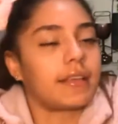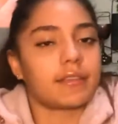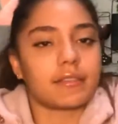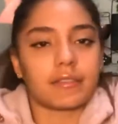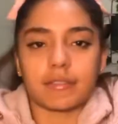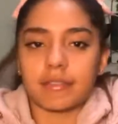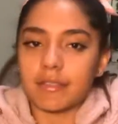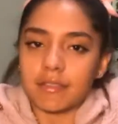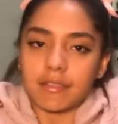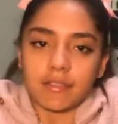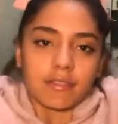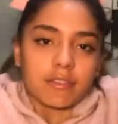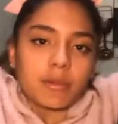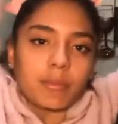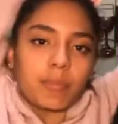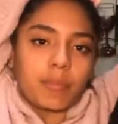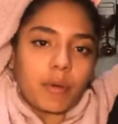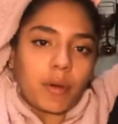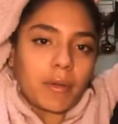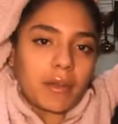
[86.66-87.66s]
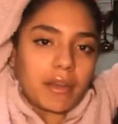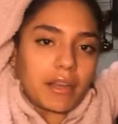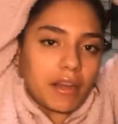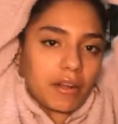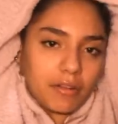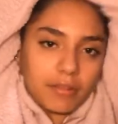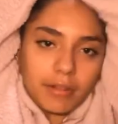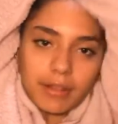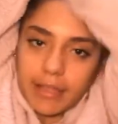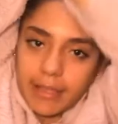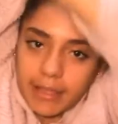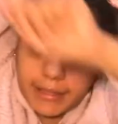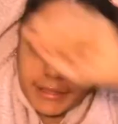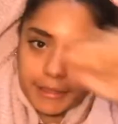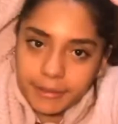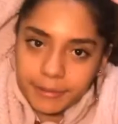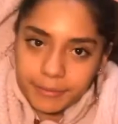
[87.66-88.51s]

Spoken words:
Because this is the bow and arrow leg.